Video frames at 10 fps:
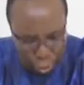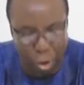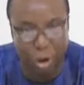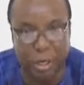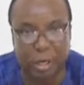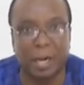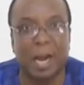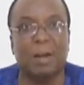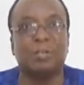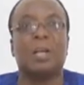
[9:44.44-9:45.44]
you on the
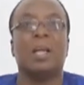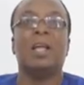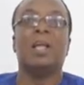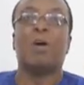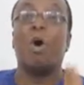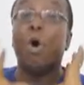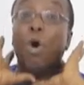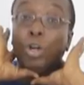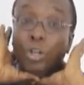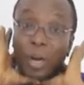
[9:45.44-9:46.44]
ground, or
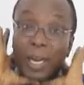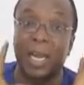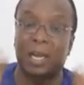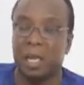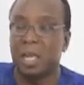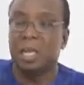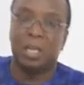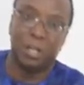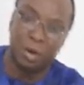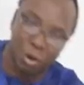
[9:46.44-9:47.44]
hold your neck,
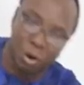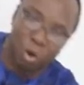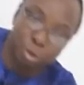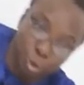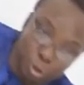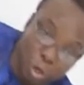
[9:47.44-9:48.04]
you know, or use